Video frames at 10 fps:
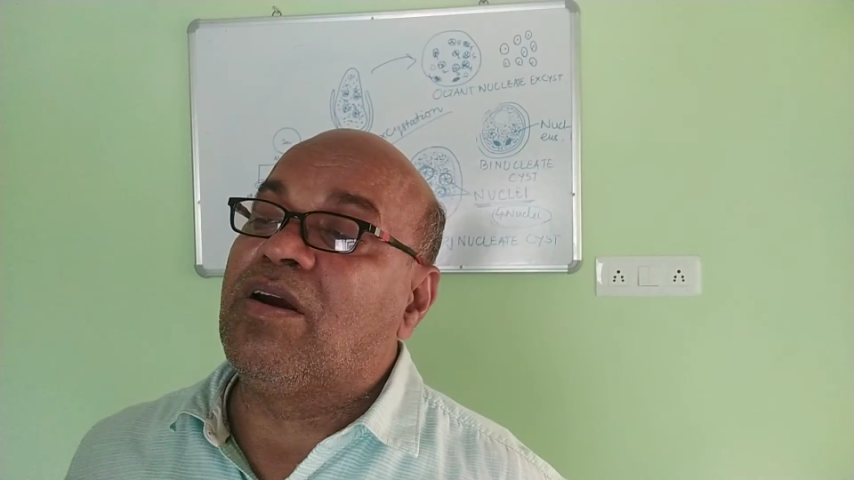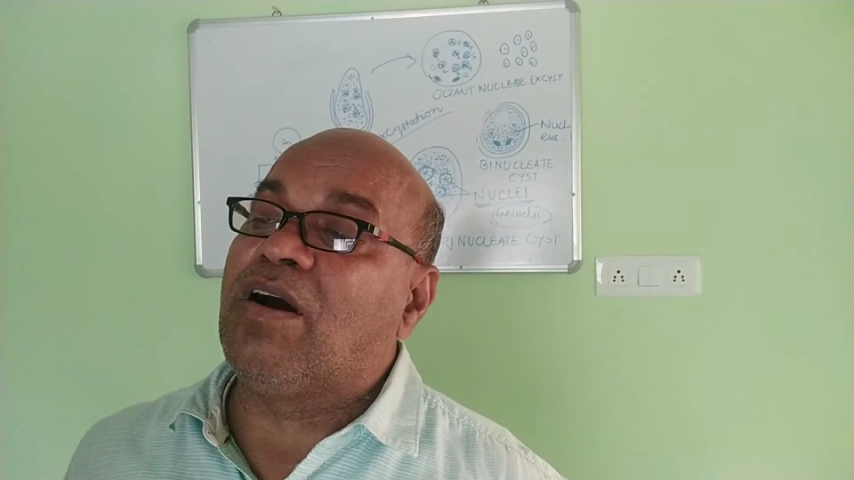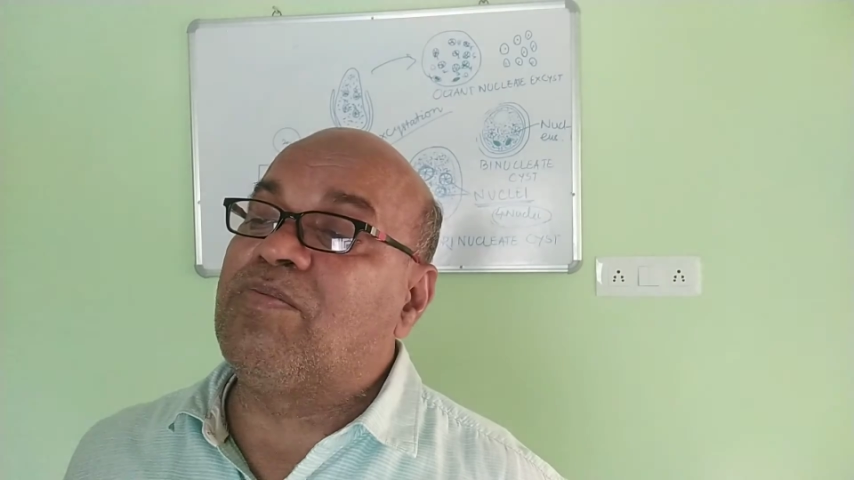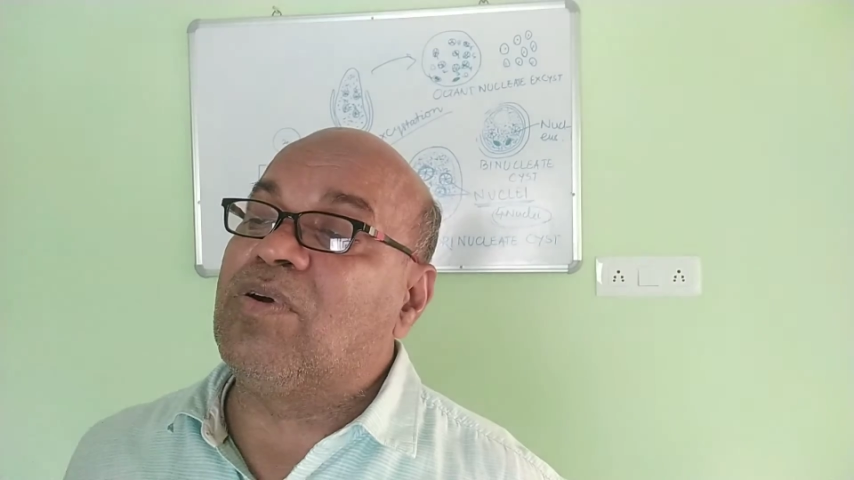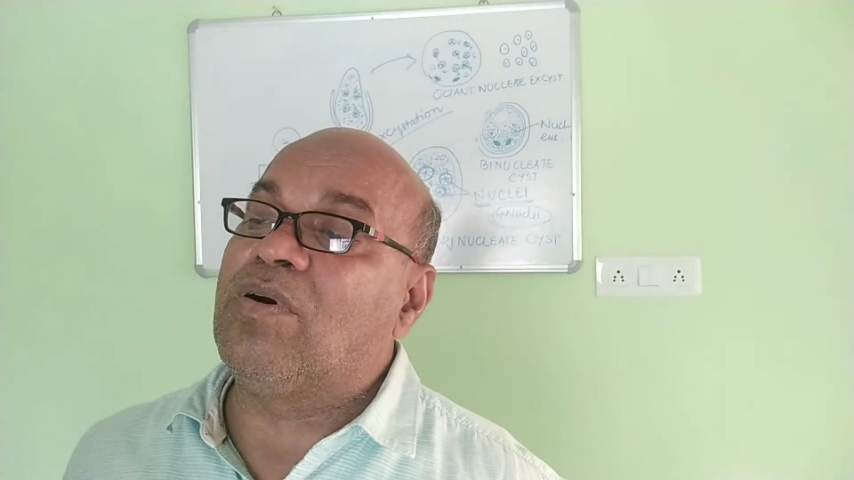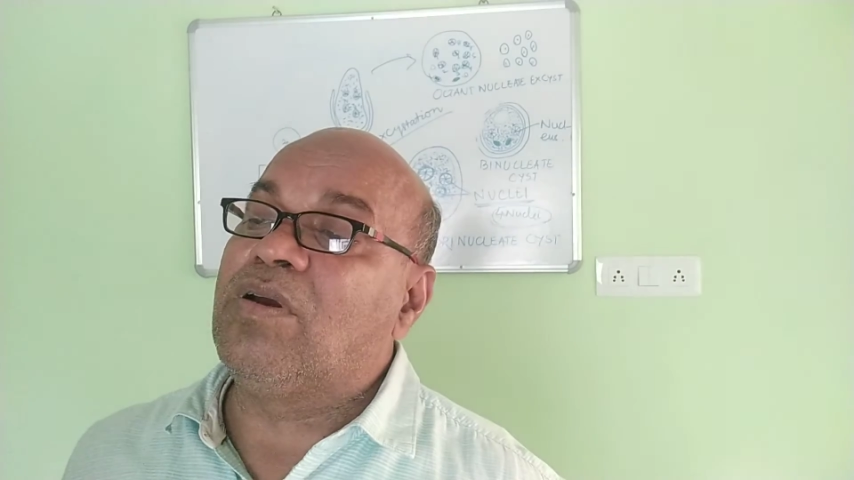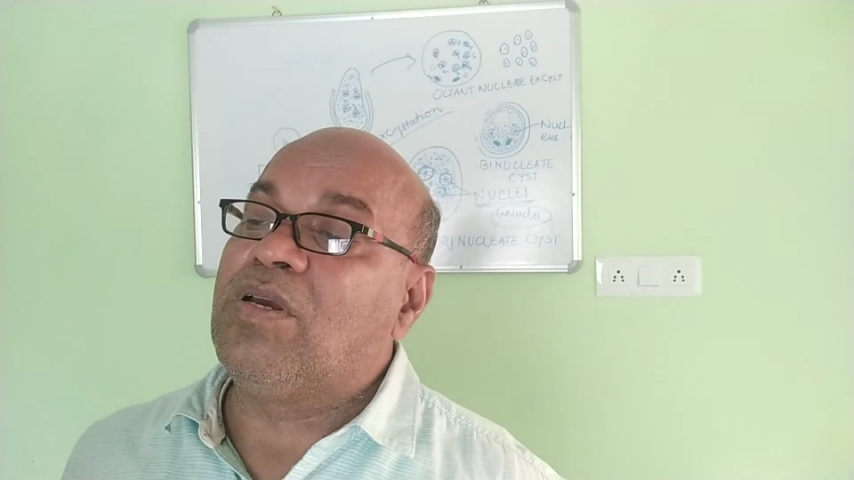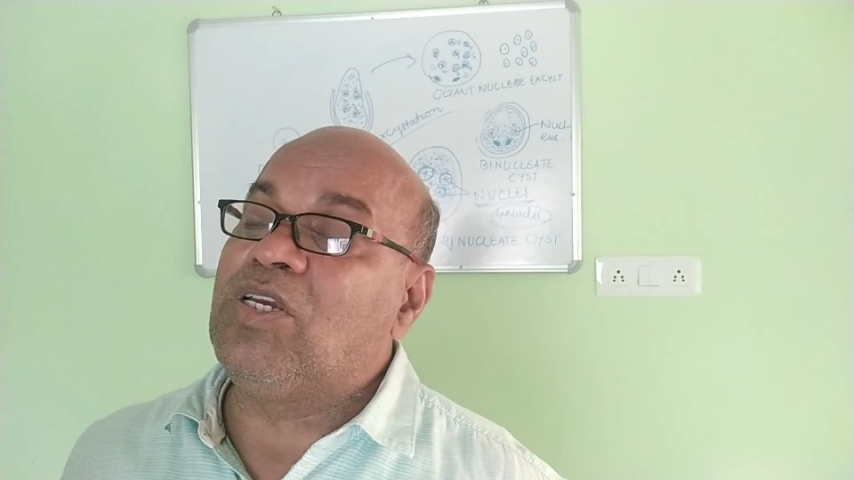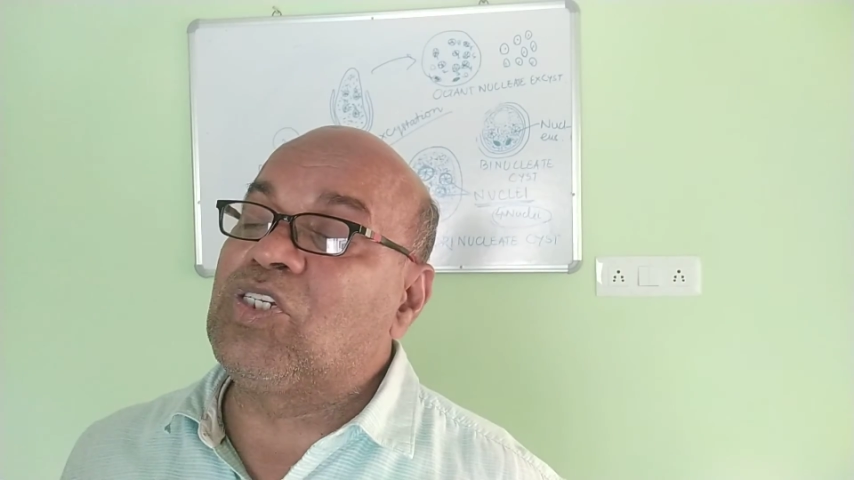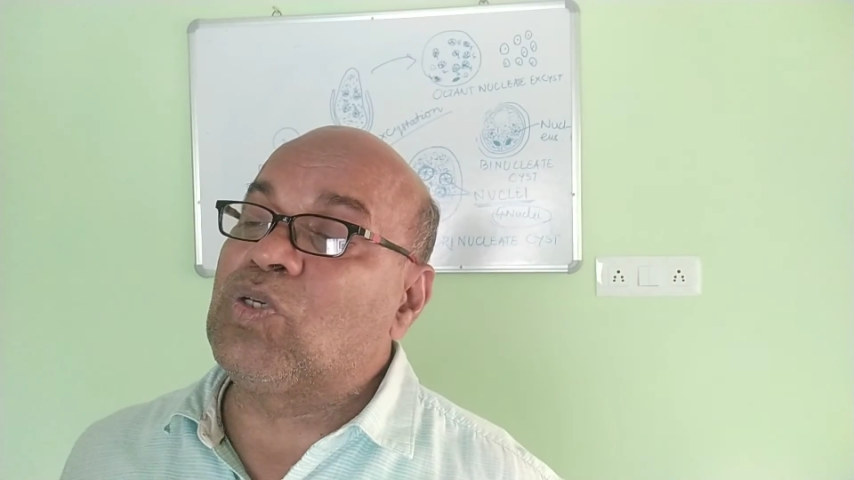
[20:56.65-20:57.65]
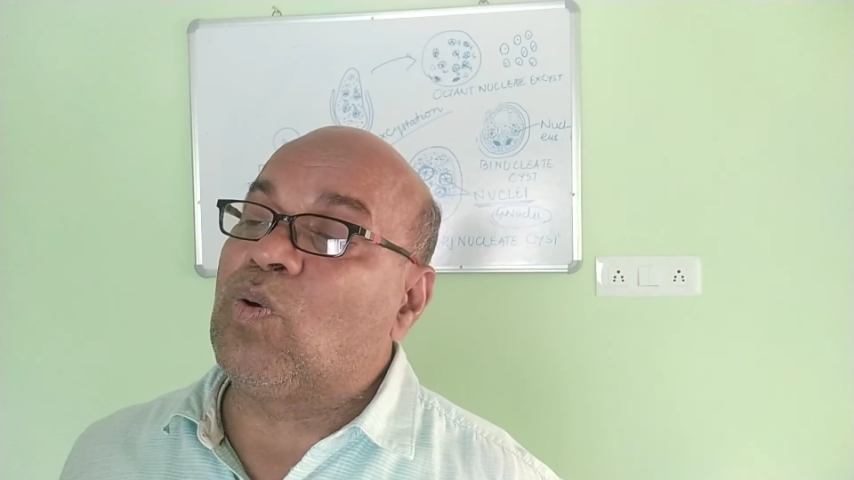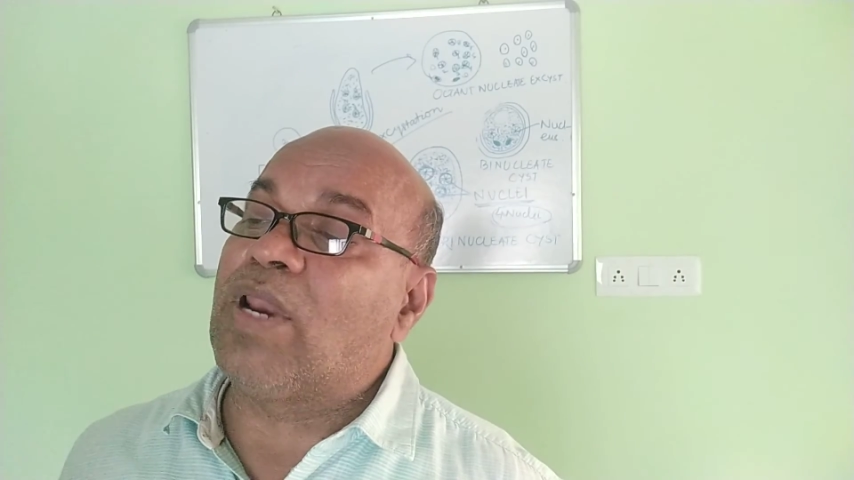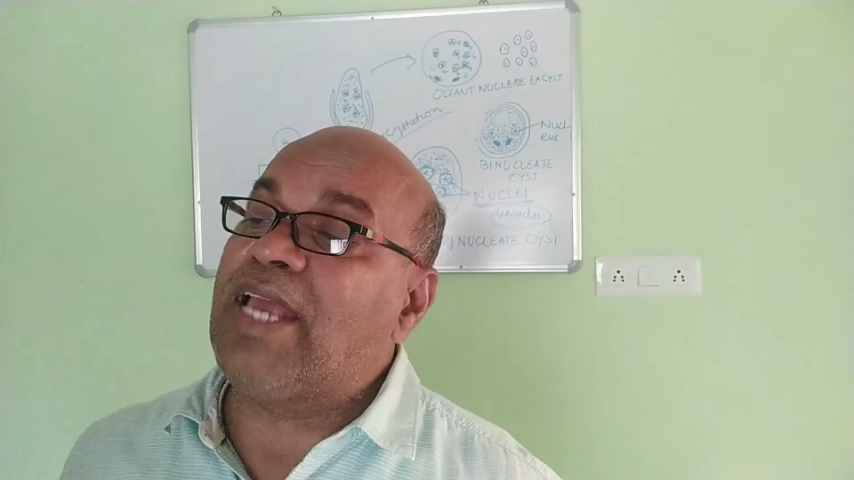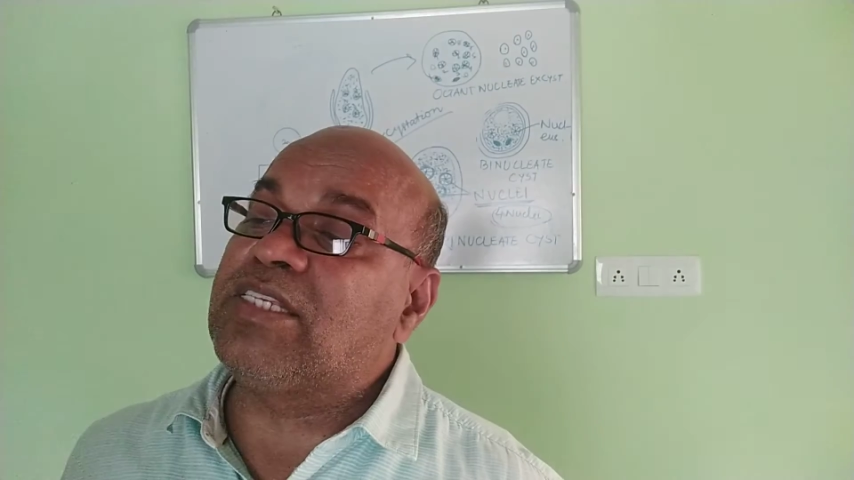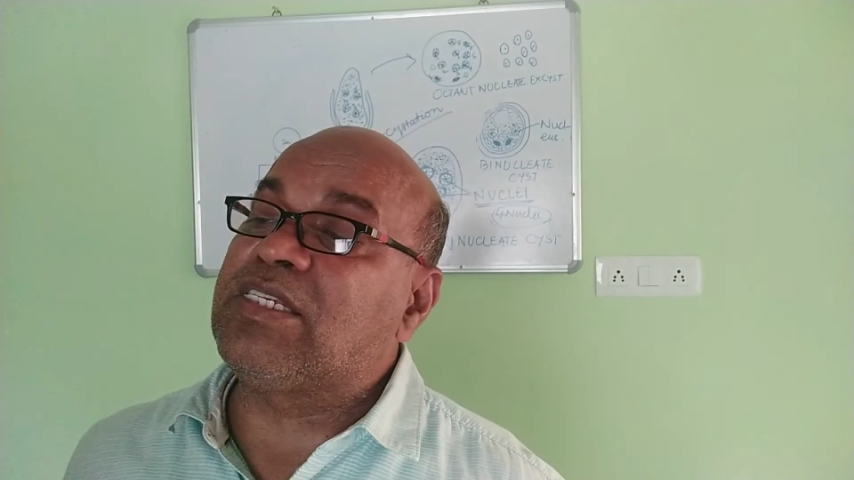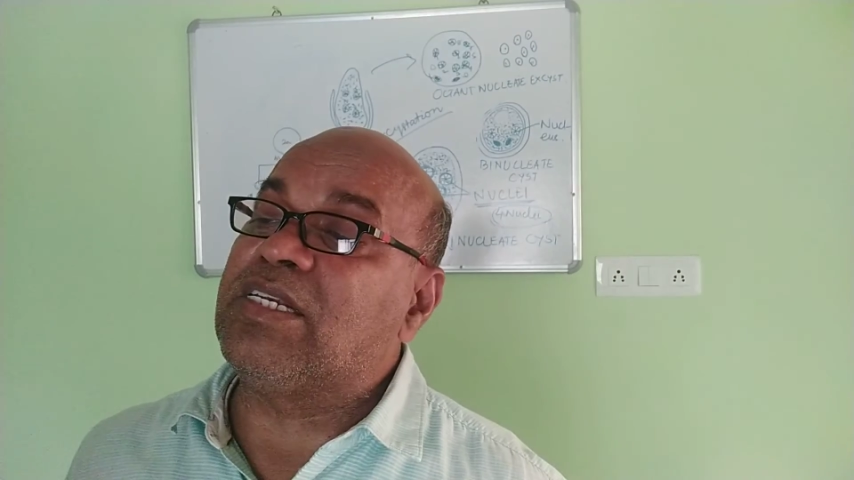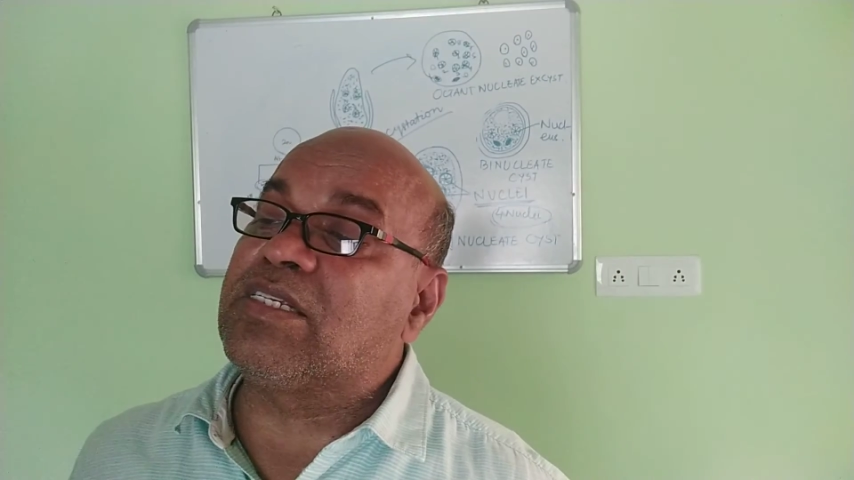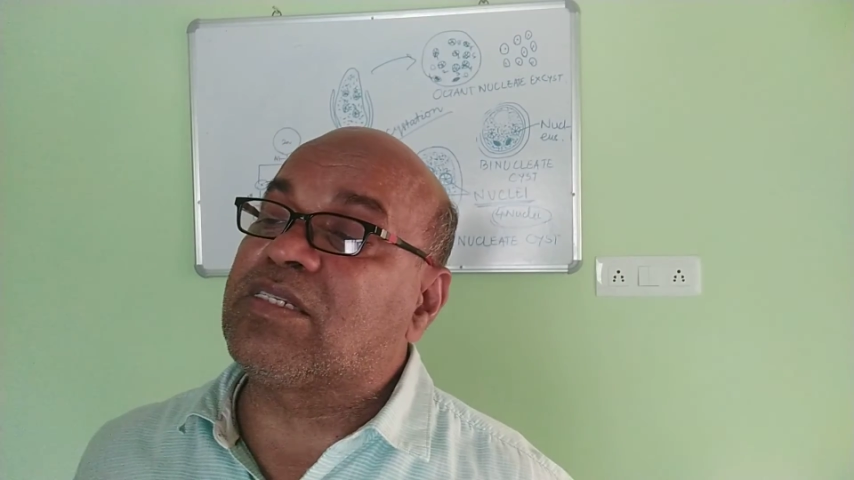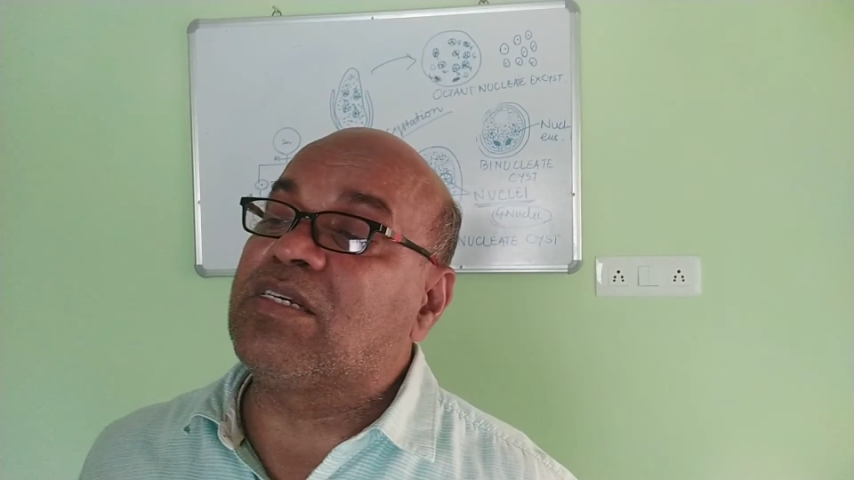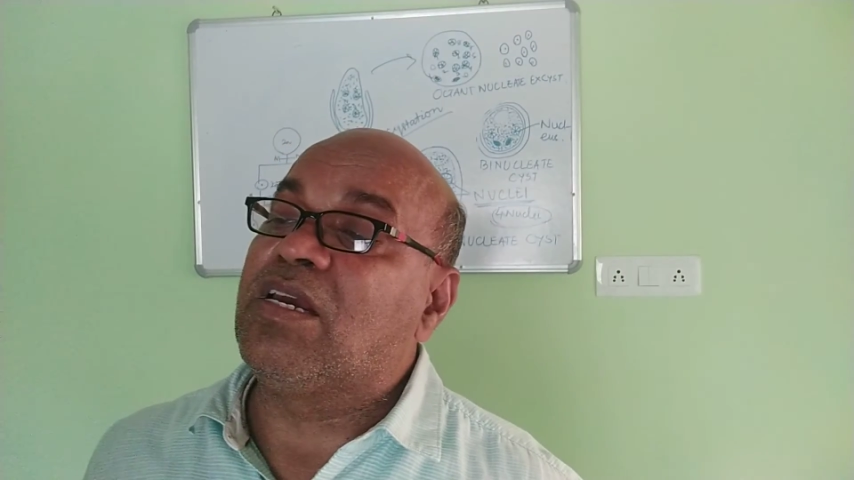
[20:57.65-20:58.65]
of the
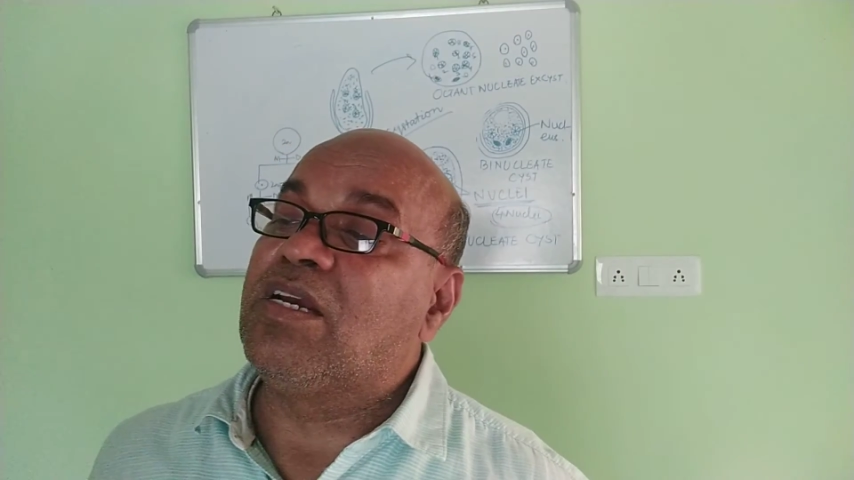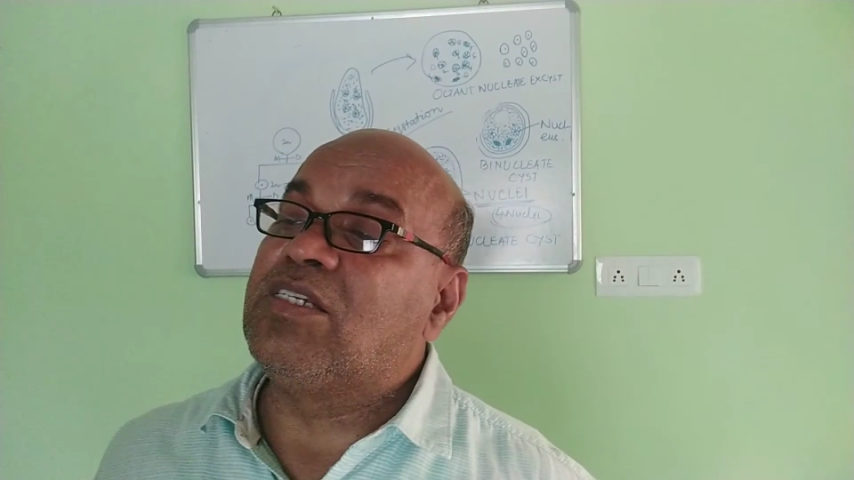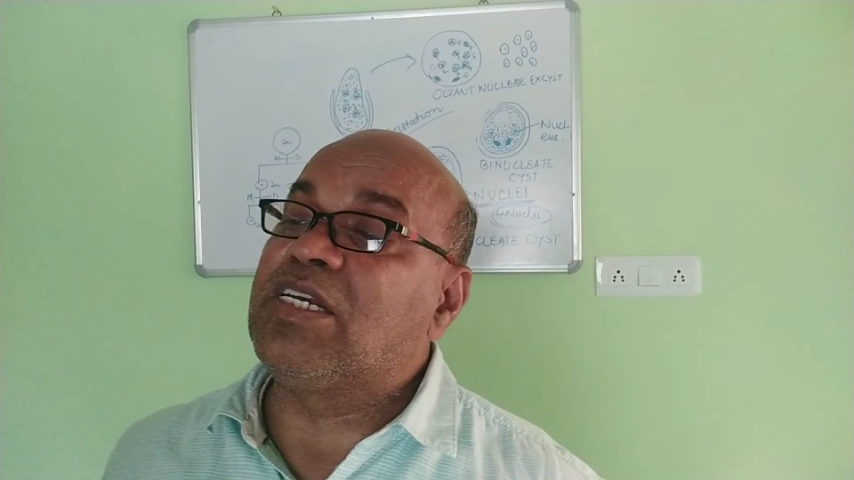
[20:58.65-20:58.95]
histolysins